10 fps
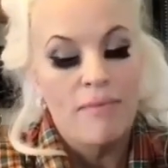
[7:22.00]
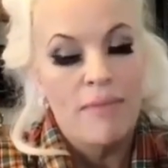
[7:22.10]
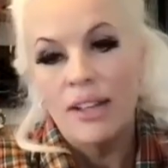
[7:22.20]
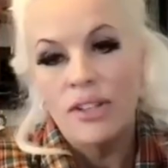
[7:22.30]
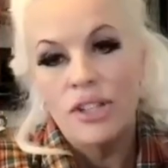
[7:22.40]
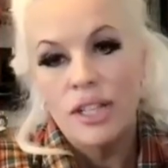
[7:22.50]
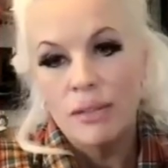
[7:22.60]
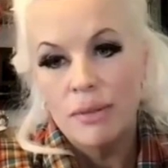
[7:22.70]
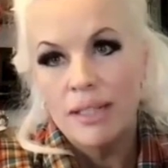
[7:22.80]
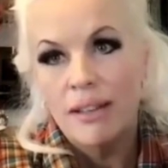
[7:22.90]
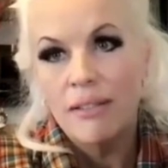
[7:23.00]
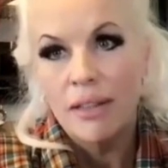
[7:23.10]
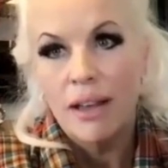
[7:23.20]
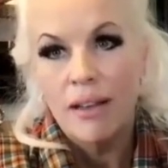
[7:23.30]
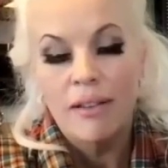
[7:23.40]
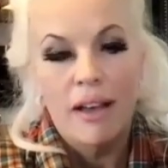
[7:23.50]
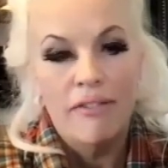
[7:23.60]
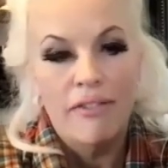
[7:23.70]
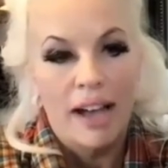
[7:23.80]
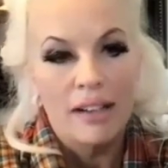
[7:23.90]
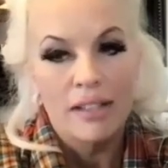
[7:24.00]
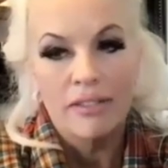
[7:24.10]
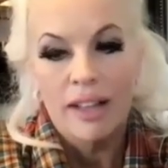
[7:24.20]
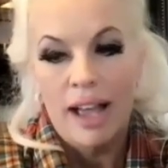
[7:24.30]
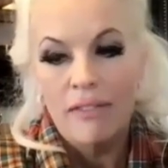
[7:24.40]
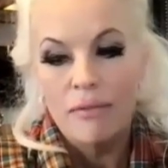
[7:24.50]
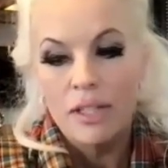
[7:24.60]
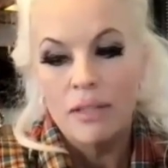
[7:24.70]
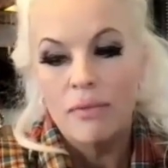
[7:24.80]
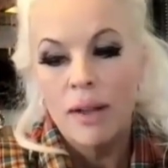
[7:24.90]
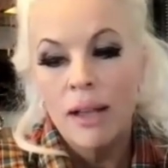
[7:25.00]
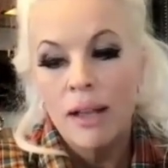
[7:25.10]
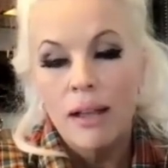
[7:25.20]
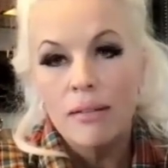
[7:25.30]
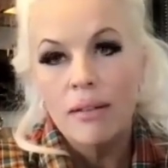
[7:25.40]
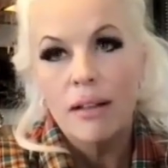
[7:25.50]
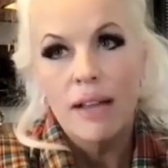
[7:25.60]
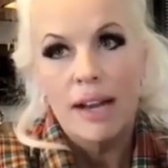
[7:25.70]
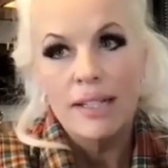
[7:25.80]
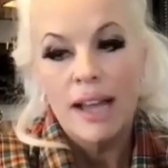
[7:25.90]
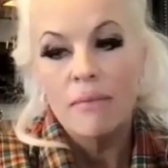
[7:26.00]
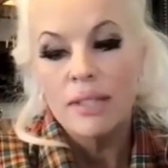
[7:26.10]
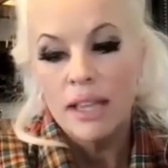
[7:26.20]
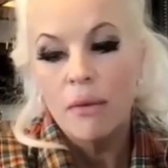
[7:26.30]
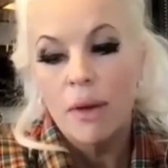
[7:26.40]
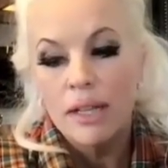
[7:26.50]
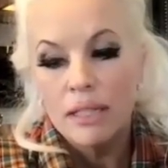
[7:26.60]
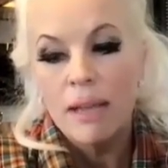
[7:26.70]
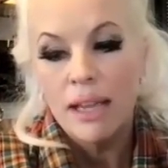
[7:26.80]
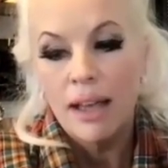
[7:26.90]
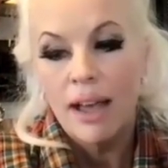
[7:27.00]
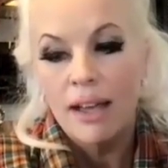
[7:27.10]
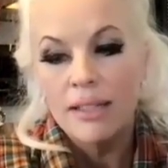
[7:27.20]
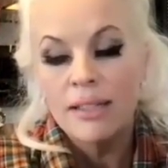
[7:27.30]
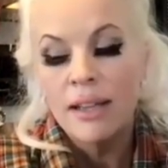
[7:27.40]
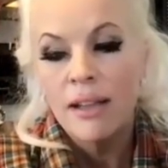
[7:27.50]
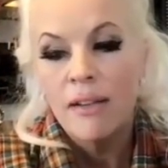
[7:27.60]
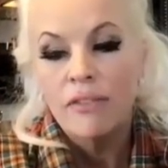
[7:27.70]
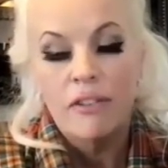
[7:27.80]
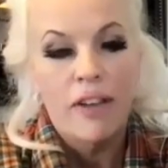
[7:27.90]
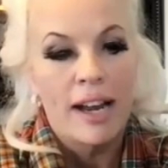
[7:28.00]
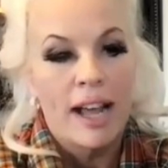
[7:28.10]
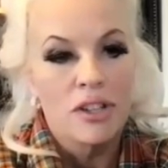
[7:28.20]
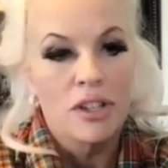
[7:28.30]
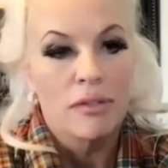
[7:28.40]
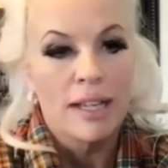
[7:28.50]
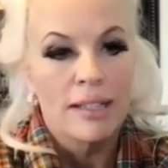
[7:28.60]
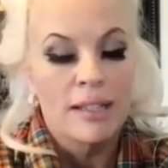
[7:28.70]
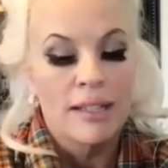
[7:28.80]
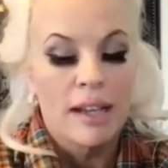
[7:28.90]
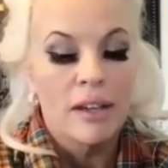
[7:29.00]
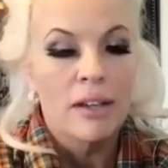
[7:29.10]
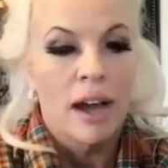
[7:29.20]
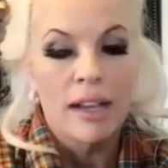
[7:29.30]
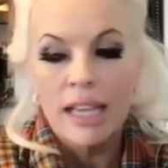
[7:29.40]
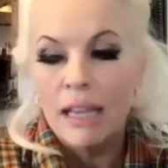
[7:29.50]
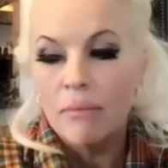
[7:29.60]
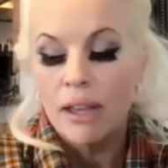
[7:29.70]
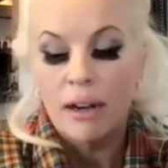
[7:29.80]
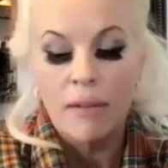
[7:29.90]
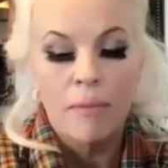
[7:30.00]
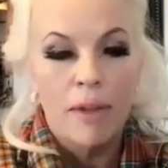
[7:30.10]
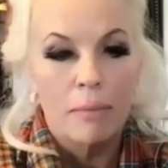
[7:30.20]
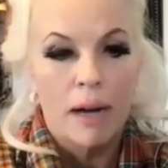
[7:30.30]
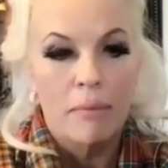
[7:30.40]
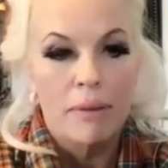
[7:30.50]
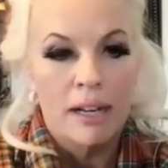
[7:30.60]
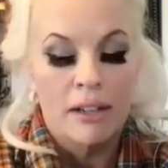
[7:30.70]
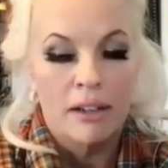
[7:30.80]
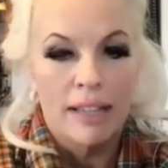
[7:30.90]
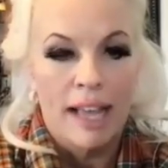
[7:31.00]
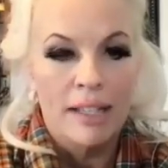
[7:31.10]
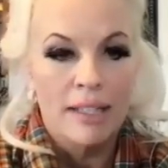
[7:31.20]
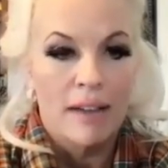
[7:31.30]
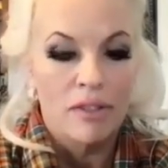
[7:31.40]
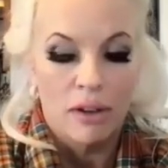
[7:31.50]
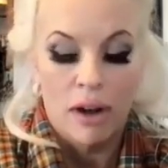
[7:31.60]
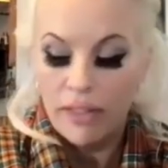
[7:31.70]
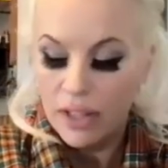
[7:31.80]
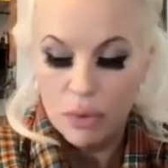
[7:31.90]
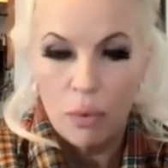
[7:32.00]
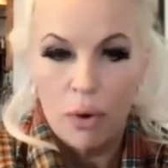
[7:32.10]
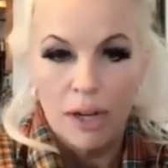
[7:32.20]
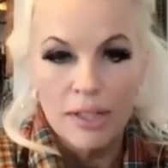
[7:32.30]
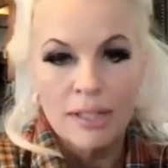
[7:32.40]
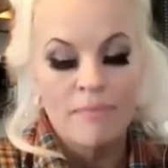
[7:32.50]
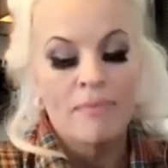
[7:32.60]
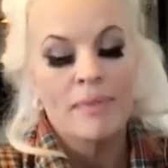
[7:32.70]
that's just was a fact of life. Just a lot of times it was because for financial reasons they could not keep their property and their lands after all these wars.